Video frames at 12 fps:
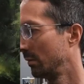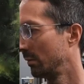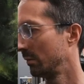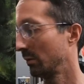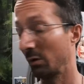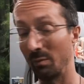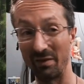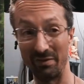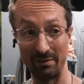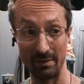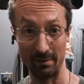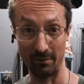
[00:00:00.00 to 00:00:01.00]
Talking about,
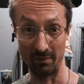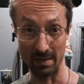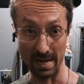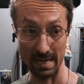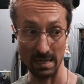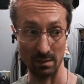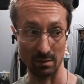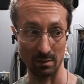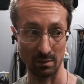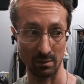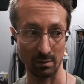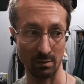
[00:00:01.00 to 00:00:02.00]
is that it?
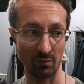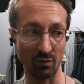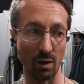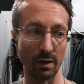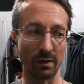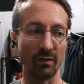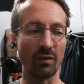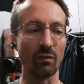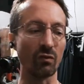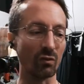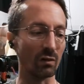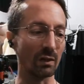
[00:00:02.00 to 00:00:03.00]
Sorry, because there's
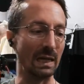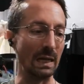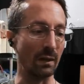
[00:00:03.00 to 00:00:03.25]
a delay,